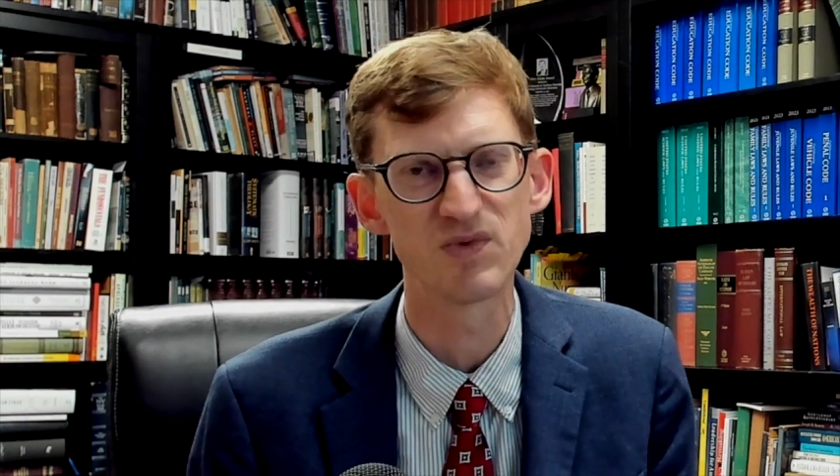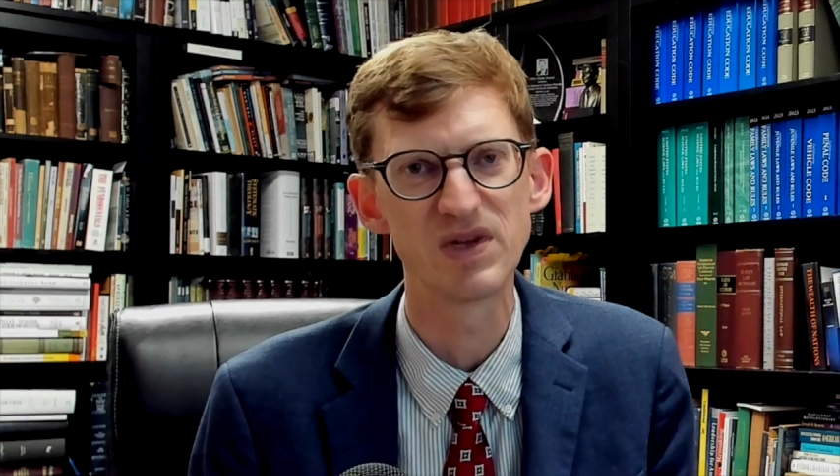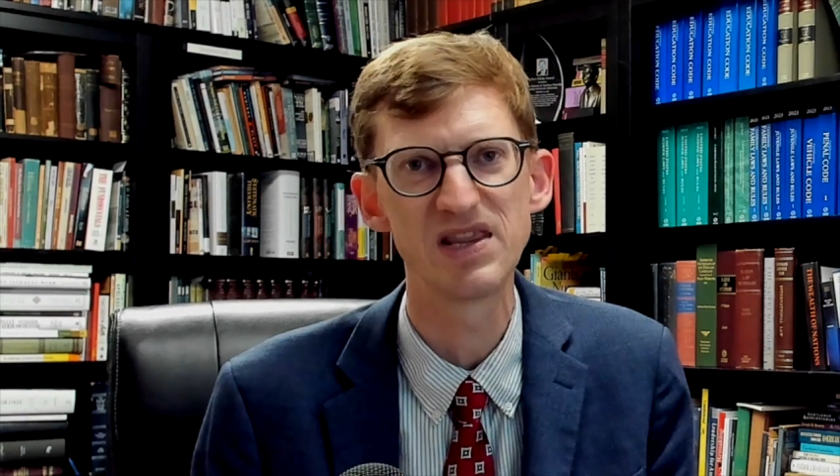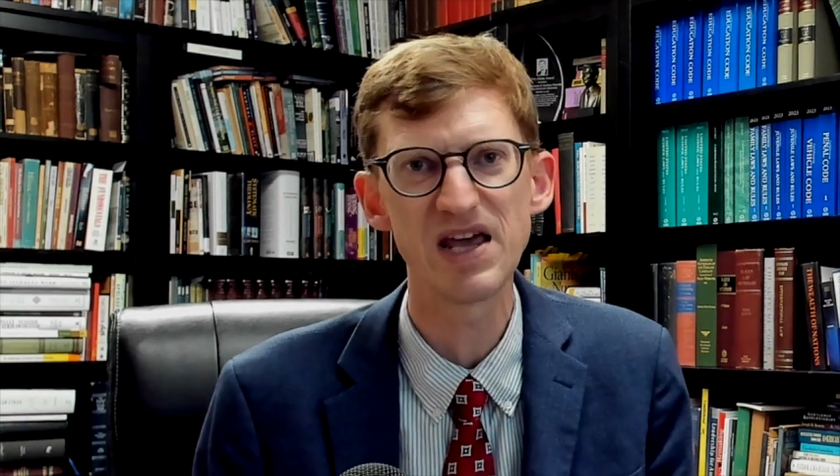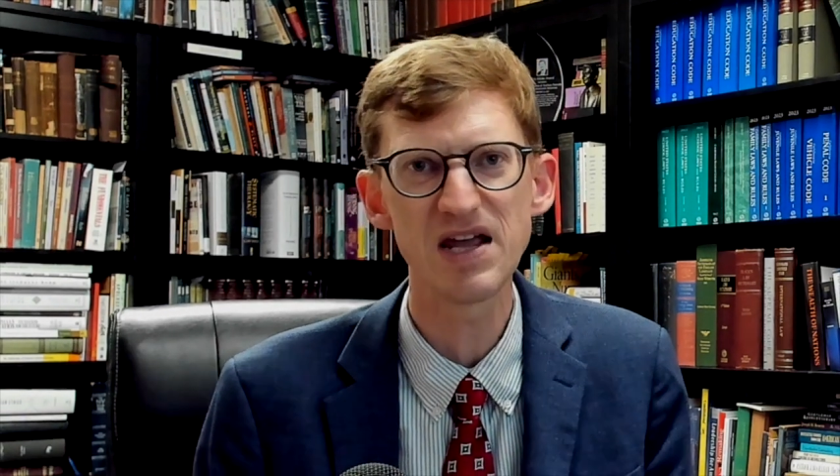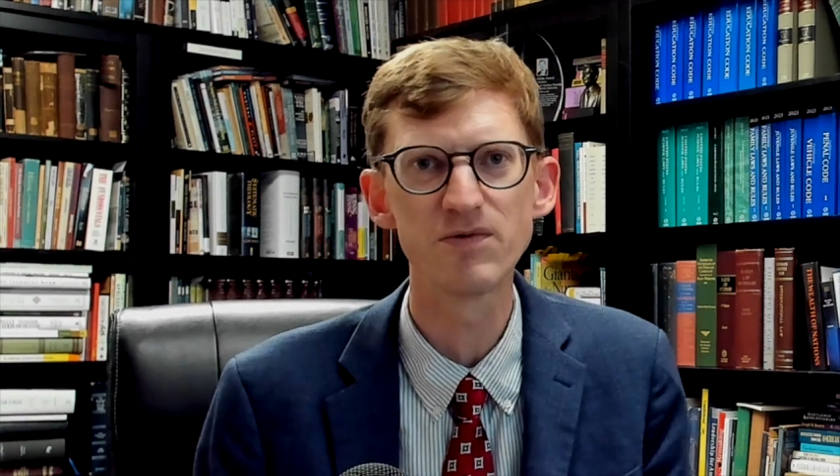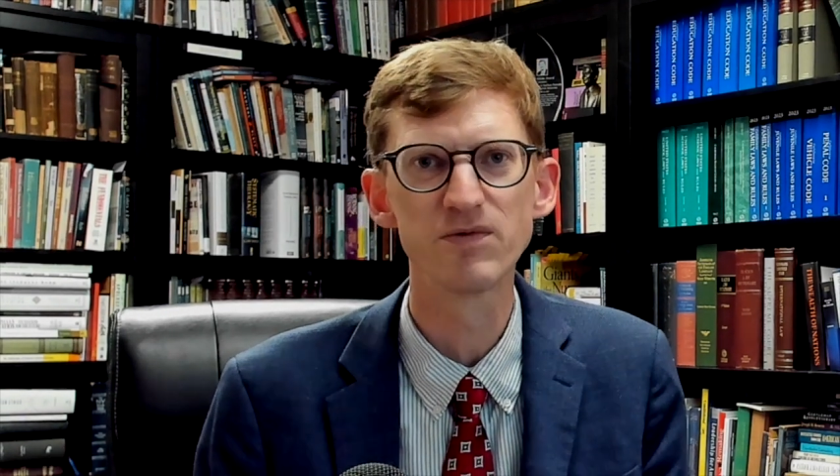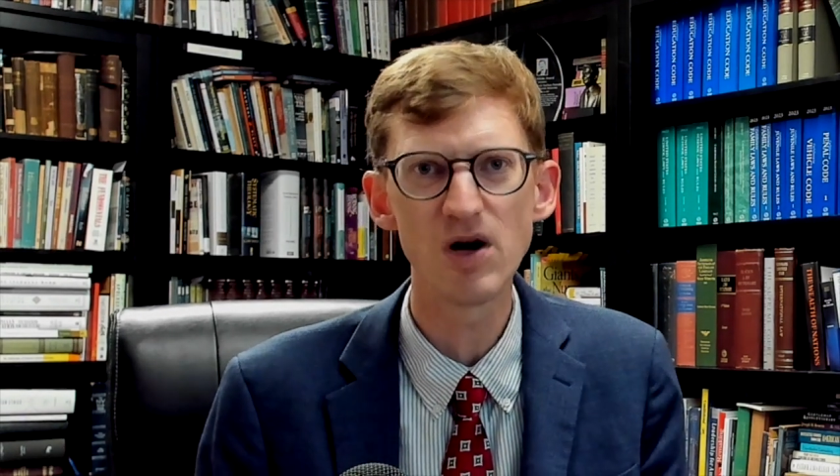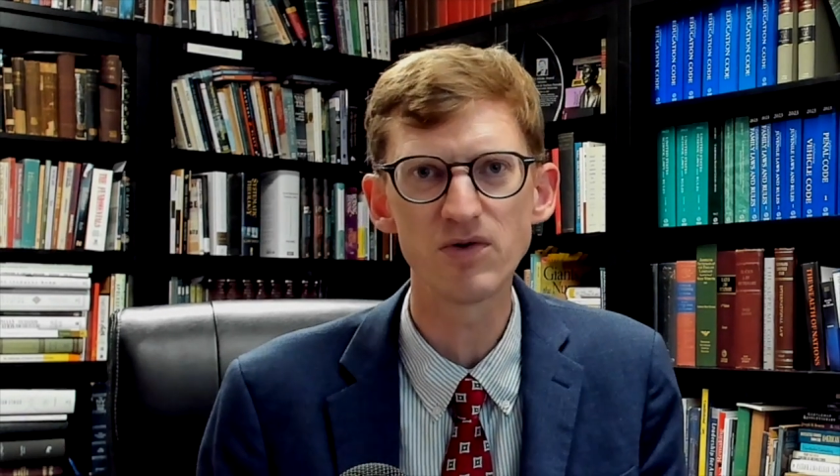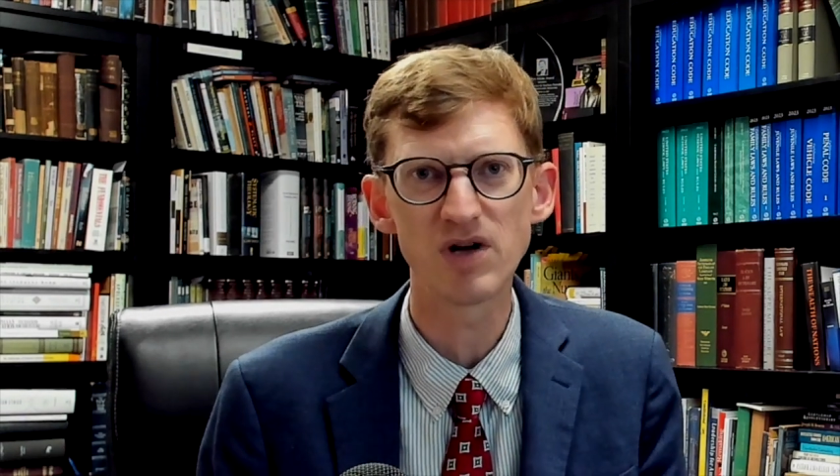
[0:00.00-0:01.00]
when they
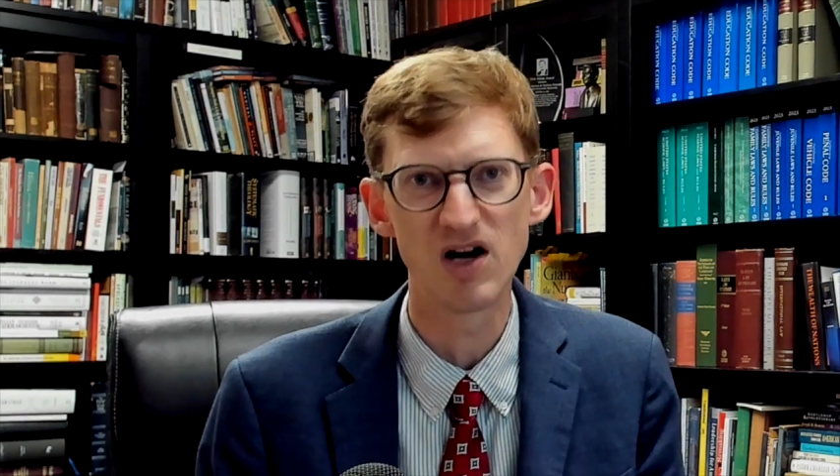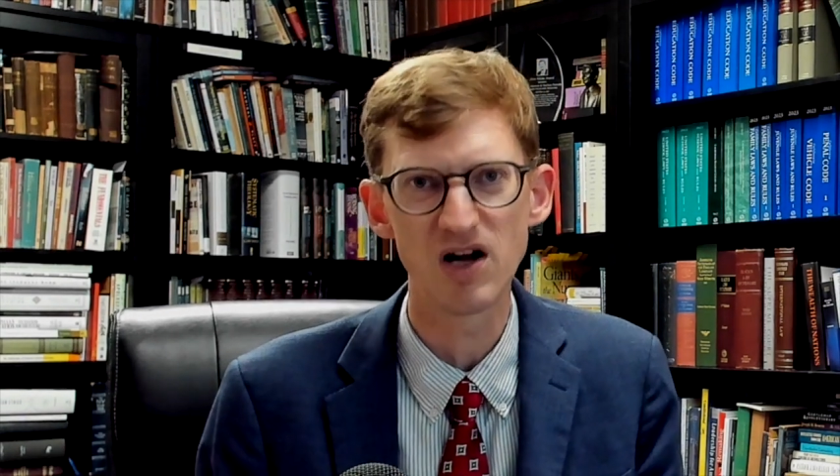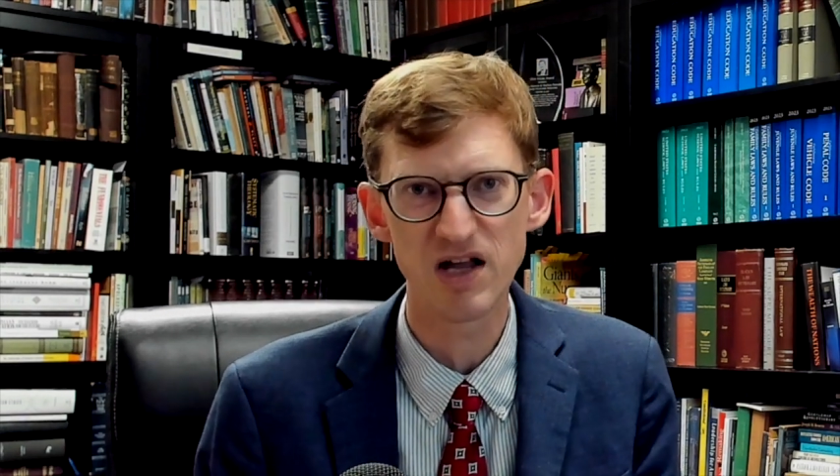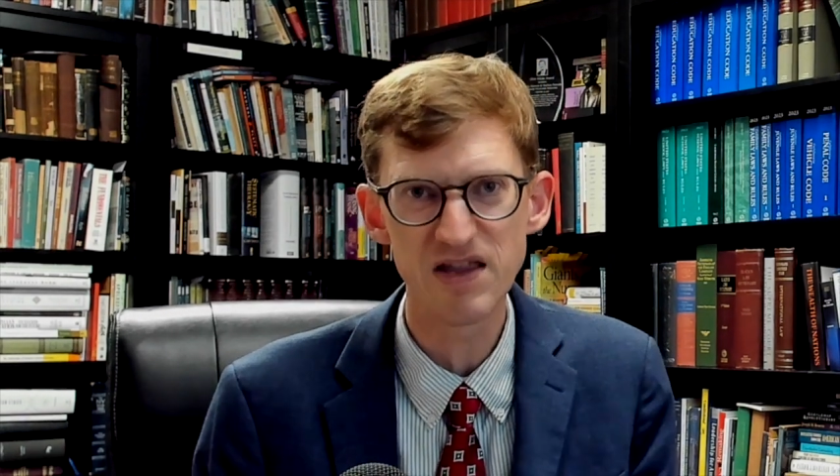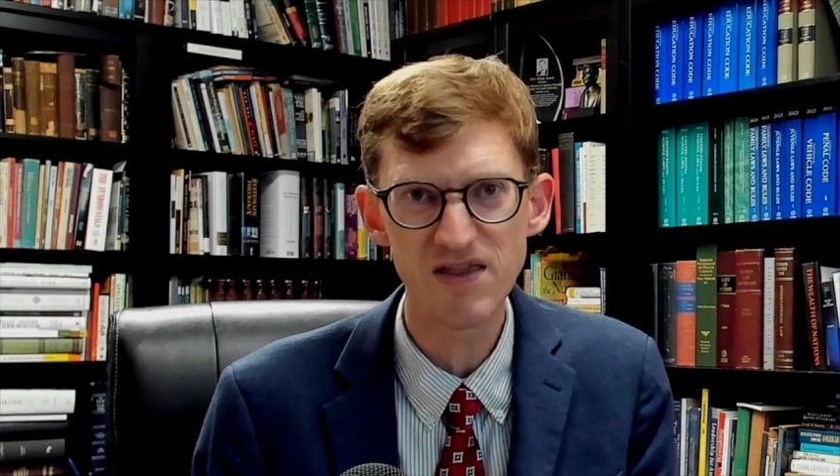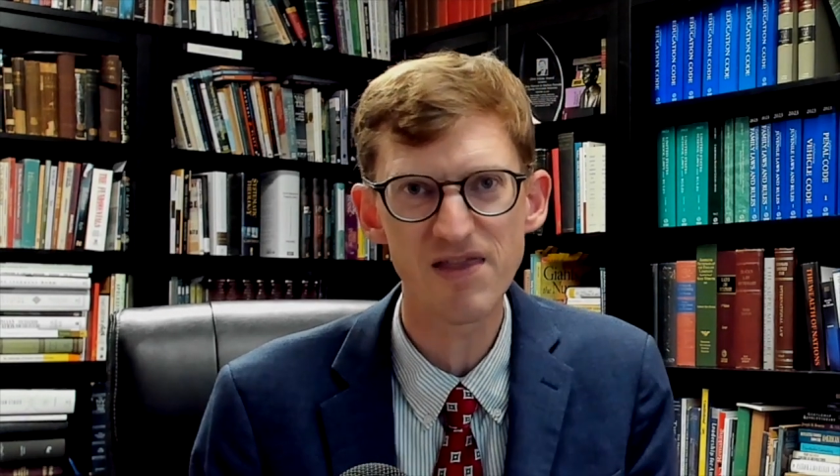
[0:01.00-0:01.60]
wrote in